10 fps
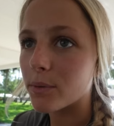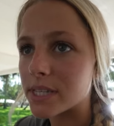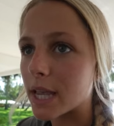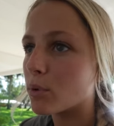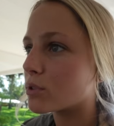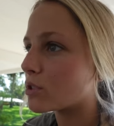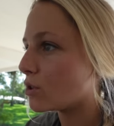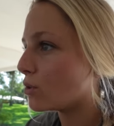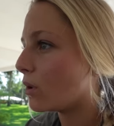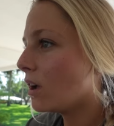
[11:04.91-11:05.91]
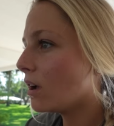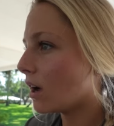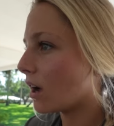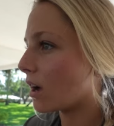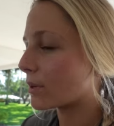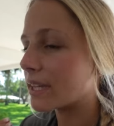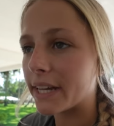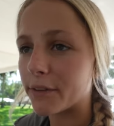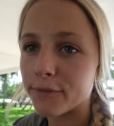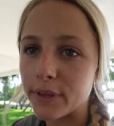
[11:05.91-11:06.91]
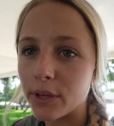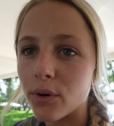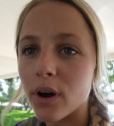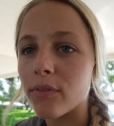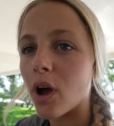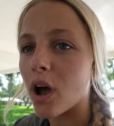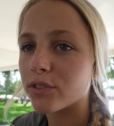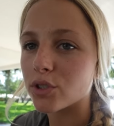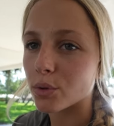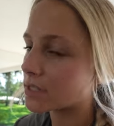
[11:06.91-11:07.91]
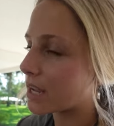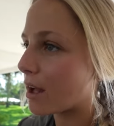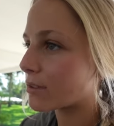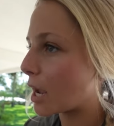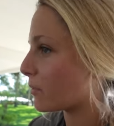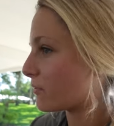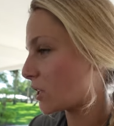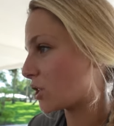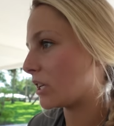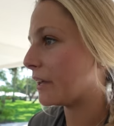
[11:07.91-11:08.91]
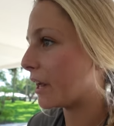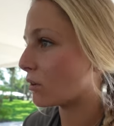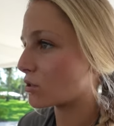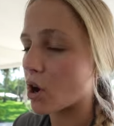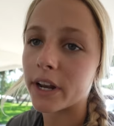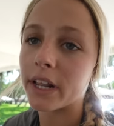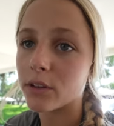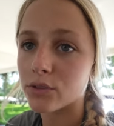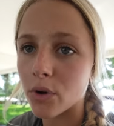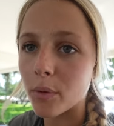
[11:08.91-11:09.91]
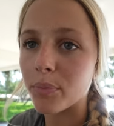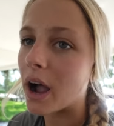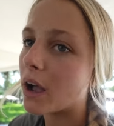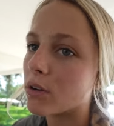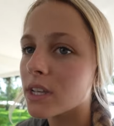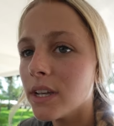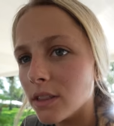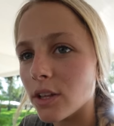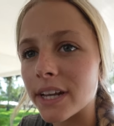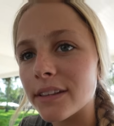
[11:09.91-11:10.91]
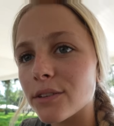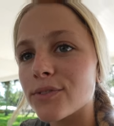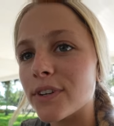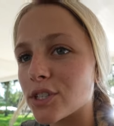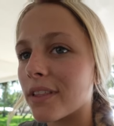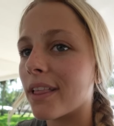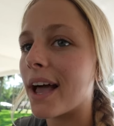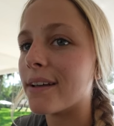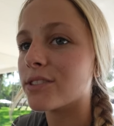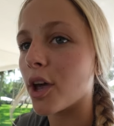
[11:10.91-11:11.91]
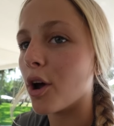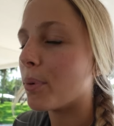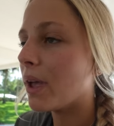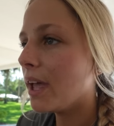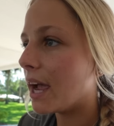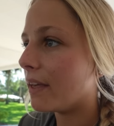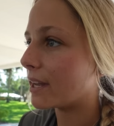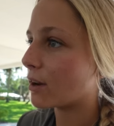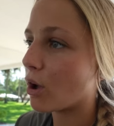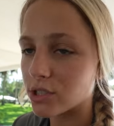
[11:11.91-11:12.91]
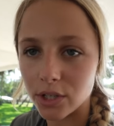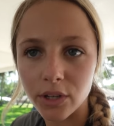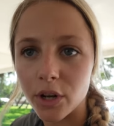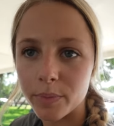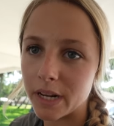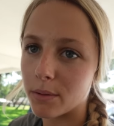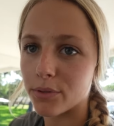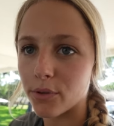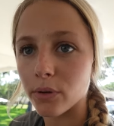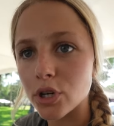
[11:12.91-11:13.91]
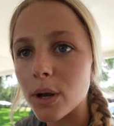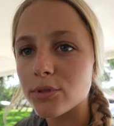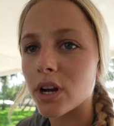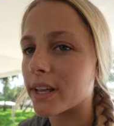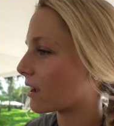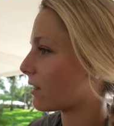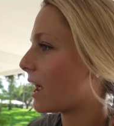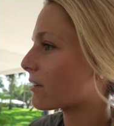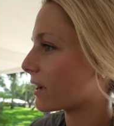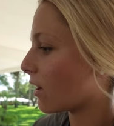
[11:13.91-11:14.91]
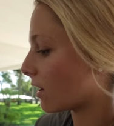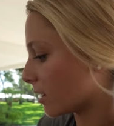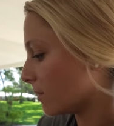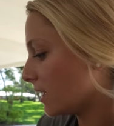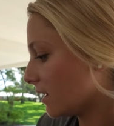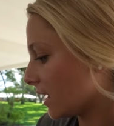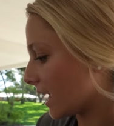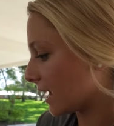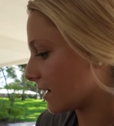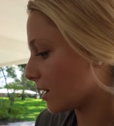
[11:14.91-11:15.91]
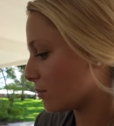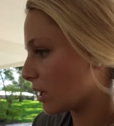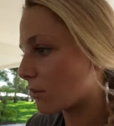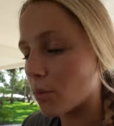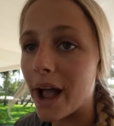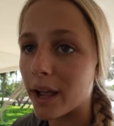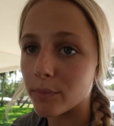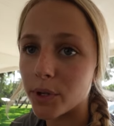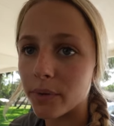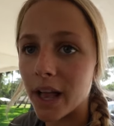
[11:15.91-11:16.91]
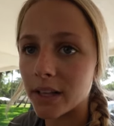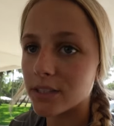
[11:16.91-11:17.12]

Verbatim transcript: was able to uh, really get a feel of the offshore style type of fishing, you know, targeting those rock piles, looking at those fish on the live scope, and then also, you know, being able to throw a drop shot and a Carolina rig on them and uh, be able to whack them doing that.